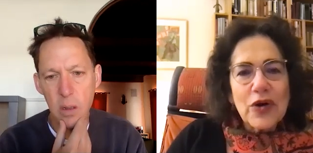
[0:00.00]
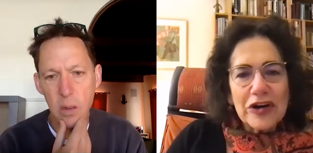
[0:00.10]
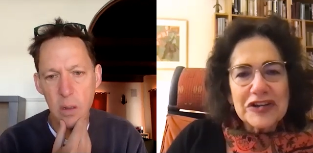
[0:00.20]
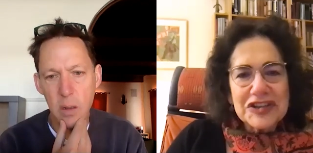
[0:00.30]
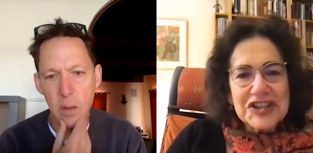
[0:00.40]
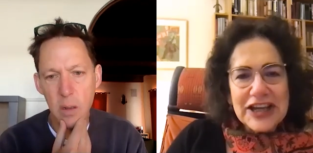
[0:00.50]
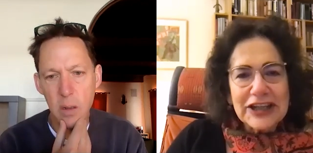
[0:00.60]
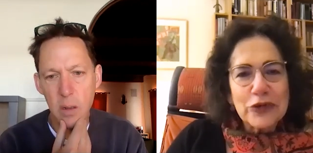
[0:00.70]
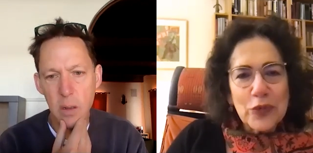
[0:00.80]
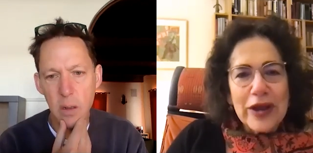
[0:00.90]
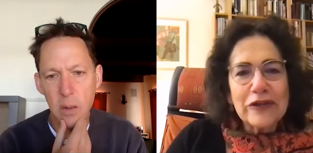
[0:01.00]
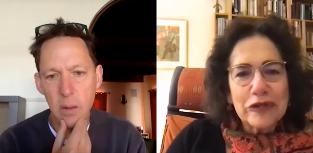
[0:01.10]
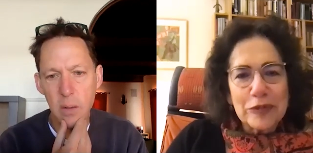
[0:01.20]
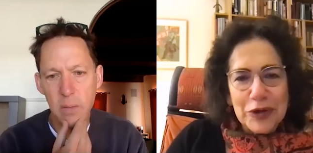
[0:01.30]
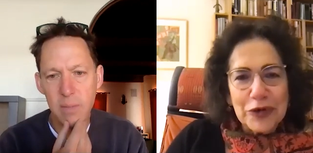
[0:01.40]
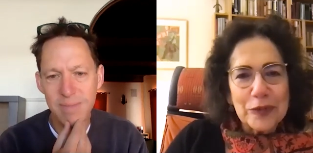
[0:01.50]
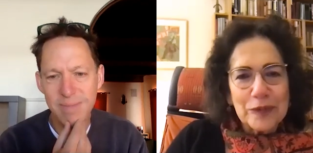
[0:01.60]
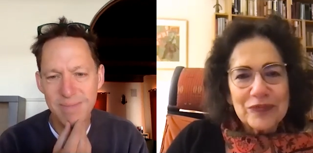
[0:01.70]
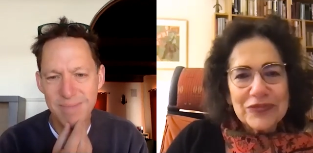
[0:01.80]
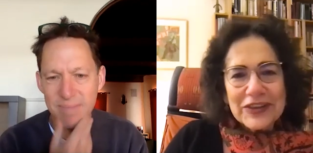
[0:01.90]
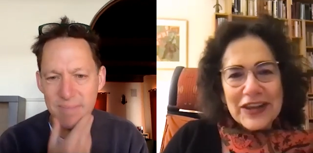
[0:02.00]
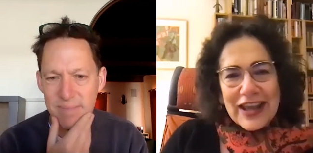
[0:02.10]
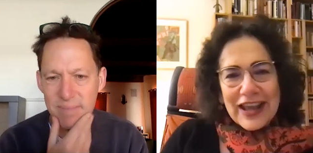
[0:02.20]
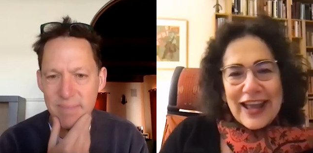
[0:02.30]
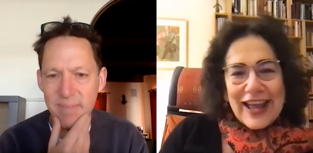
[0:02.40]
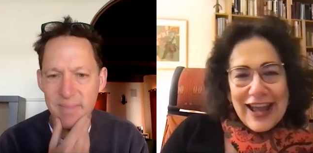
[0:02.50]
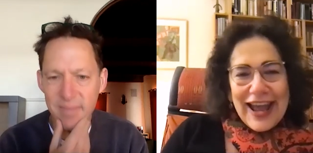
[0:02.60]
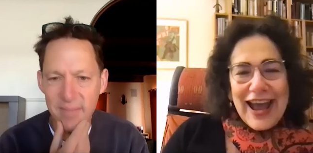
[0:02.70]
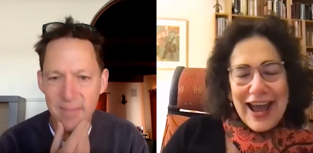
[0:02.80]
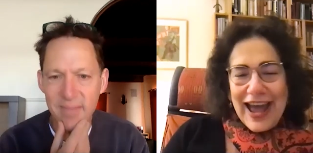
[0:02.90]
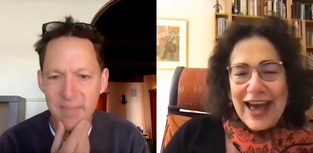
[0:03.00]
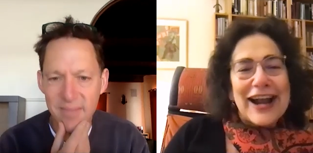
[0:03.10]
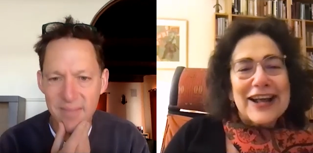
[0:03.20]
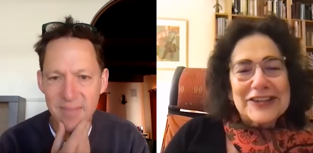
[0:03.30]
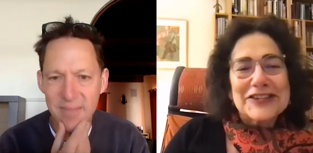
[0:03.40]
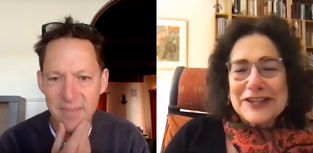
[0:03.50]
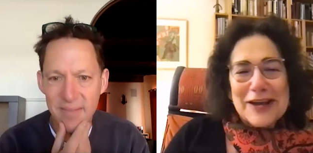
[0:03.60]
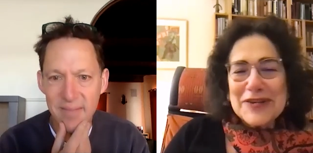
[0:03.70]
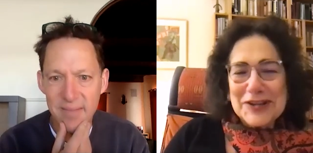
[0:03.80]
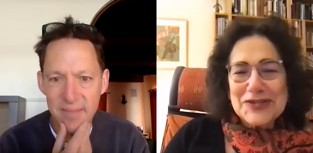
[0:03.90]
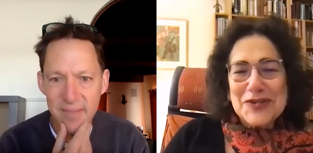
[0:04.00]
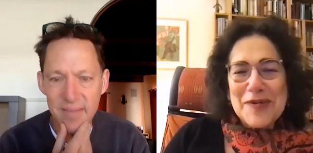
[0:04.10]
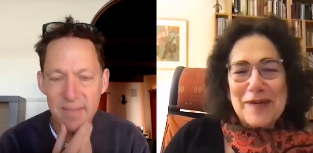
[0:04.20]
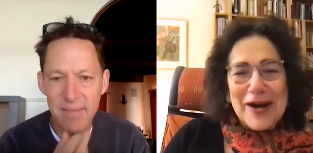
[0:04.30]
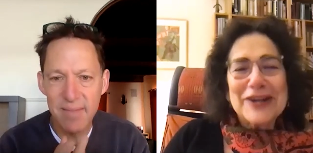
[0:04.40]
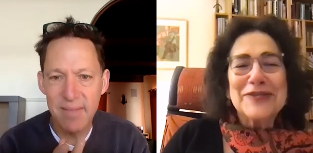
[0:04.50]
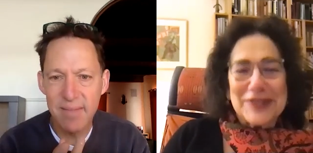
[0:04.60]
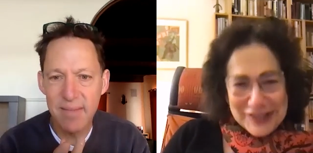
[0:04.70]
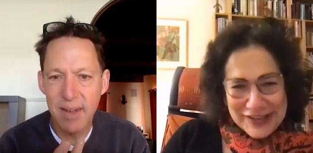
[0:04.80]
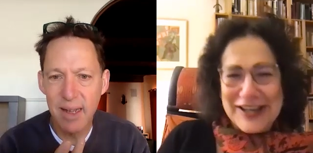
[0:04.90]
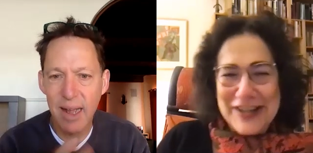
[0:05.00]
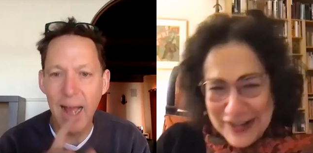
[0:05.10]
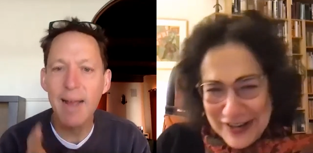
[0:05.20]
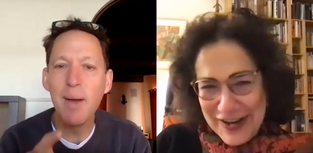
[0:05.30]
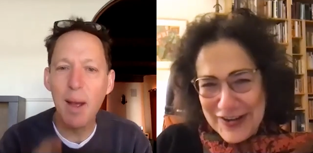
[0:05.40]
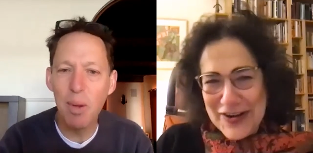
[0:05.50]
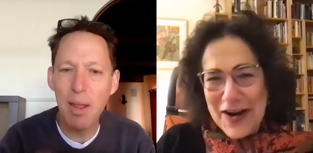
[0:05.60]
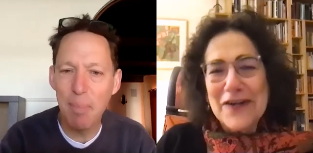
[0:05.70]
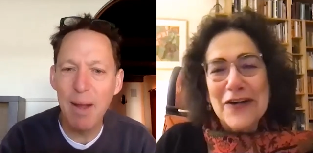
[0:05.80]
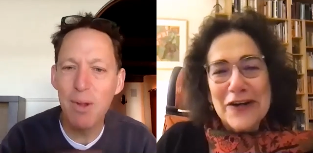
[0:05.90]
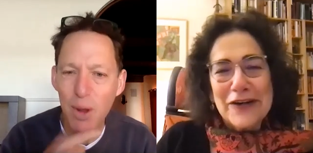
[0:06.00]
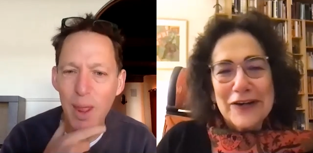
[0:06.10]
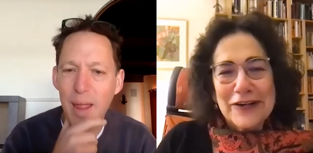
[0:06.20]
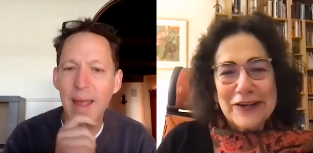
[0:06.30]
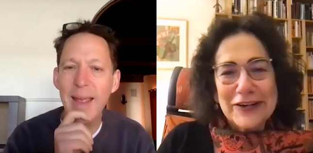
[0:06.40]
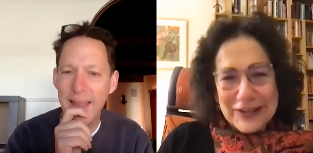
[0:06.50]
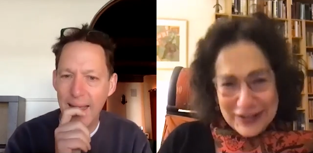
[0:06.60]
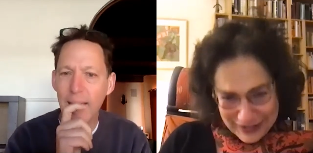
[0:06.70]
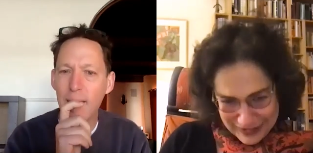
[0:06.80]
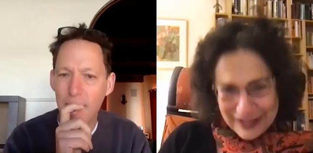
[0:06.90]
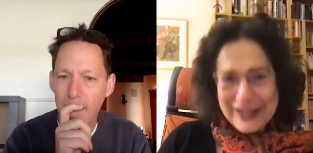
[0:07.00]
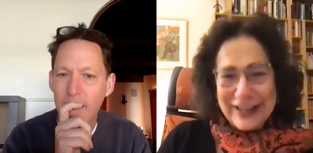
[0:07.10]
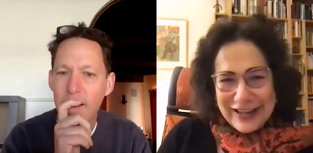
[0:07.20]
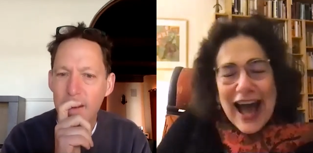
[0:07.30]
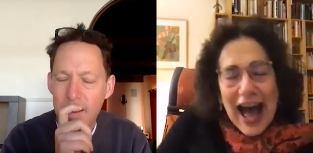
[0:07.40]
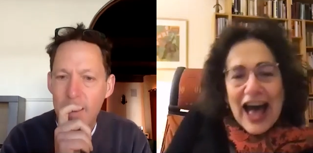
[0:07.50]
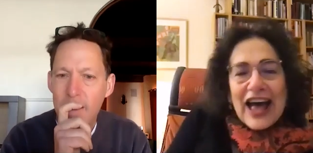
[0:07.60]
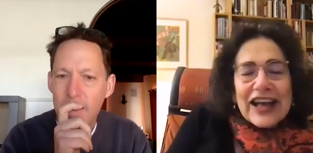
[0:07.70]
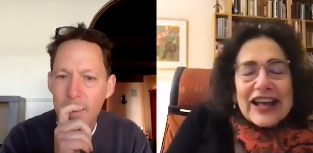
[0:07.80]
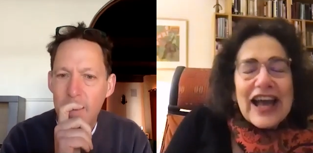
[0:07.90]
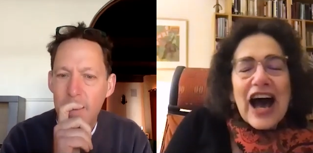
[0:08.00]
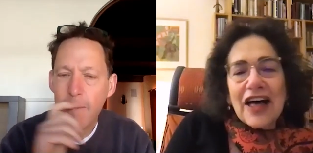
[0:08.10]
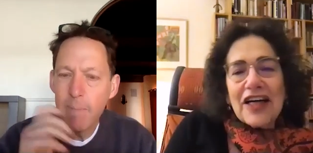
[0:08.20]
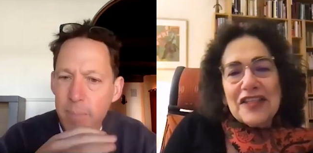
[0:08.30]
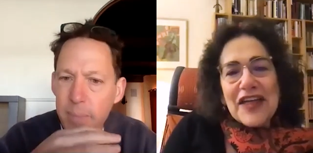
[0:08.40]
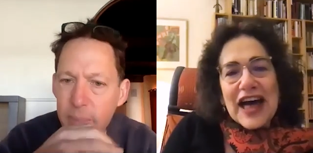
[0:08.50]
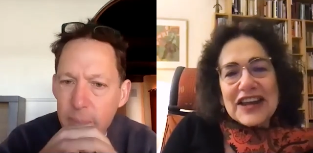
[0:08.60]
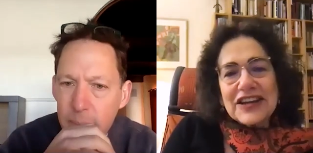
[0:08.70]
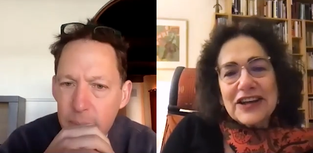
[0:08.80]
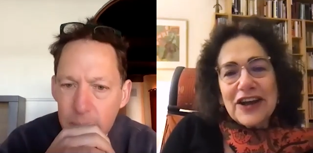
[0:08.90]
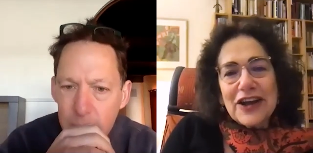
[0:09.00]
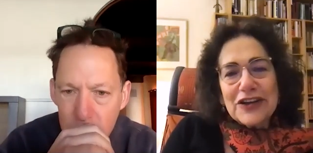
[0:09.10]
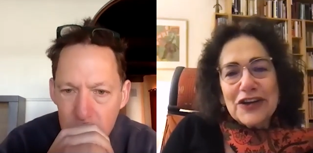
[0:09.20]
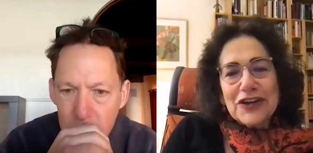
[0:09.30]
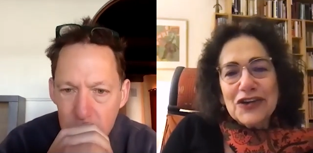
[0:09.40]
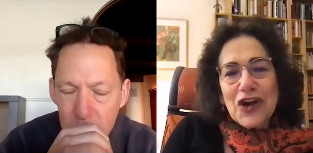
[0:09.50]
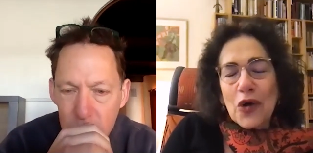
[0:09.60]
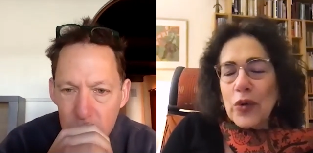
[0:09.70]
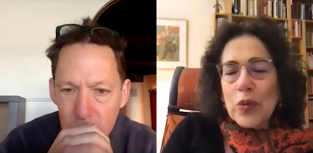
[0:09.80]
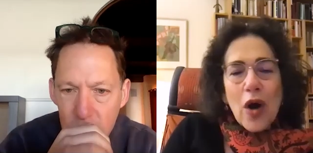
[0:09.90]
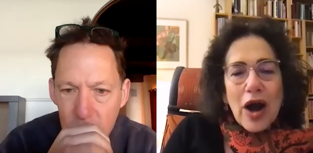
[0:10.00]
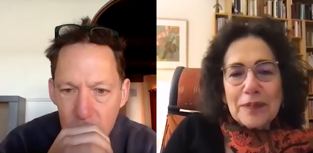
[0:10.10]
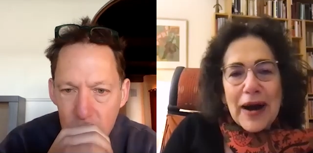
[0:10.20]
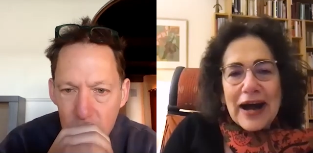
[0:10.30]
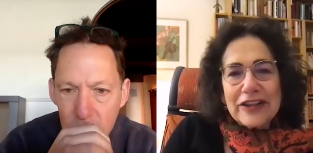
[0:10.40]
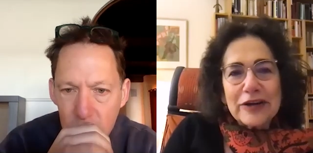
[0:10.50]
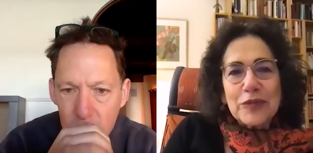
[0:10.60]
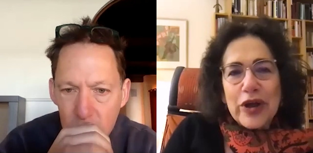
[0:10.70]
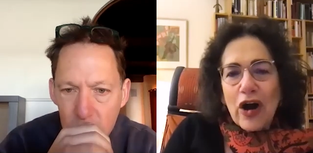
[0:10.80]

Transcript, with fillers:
Speaker 1: hard to take it away from you. And I think the same thing is true about monuments.
Speaker 2: I, I was about to say, yes
Speaker 1: yeah yeah that you know we walk by them we